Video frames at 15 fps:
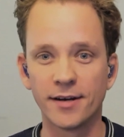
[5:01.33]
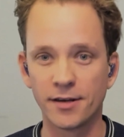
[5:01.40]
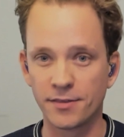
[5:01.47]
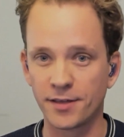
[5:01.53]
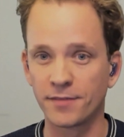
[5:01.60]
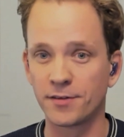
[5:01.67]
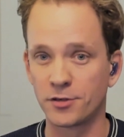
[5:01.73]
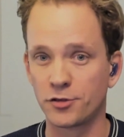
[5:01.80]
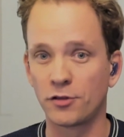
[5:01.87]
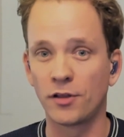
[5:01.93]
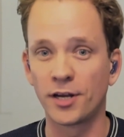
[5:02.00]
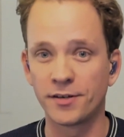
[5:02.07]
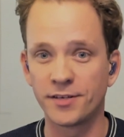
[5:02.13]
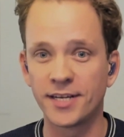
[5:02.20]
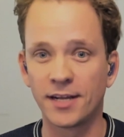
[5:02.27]
And I think there's a
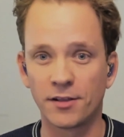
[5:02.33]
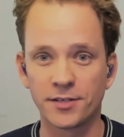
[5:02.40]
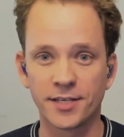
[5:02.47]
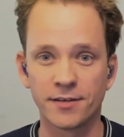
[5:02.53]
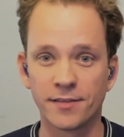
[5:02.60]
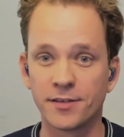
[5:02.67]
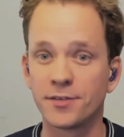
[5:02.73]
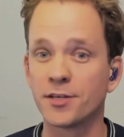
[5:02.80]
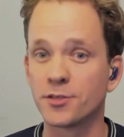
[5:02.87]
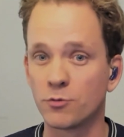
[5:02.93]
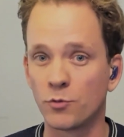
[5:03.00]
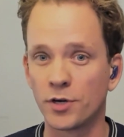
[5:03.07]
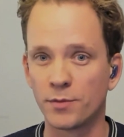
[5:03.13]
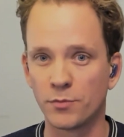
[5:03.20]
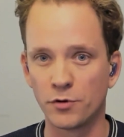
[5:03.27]
lot of talent here that
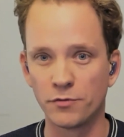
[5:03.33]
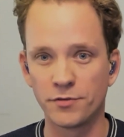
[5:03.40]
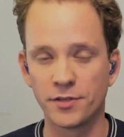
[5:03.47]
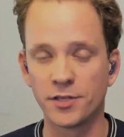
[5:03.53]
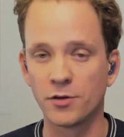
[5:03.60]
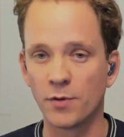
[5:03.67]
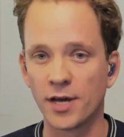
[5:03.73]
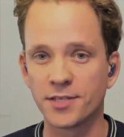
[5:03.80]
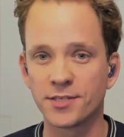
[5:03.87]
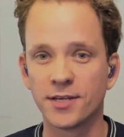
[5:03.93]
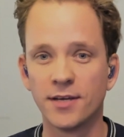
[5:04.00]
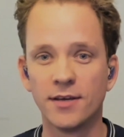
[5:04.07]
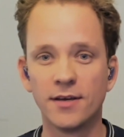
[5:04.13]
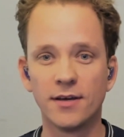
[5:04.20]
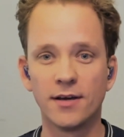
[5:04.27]
doesn't want to move to the US